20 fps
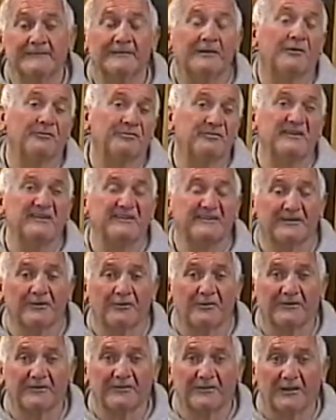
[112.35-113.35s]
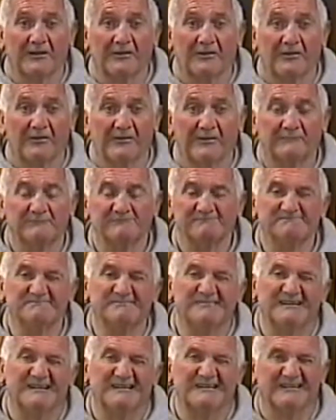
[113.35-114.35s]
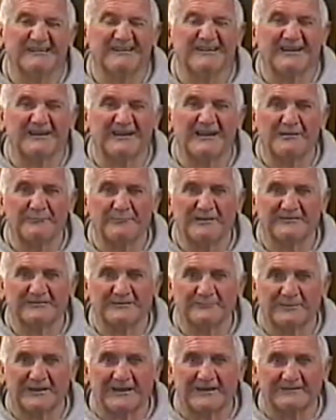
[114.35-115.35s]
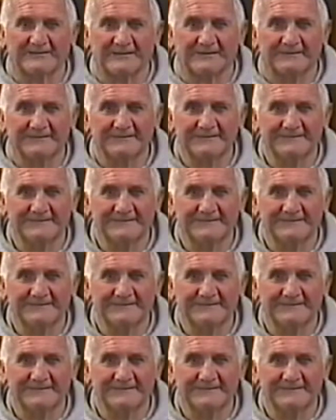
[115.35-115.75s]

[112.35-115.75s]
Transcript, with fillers: On this side of the line, well, I don't know much about it.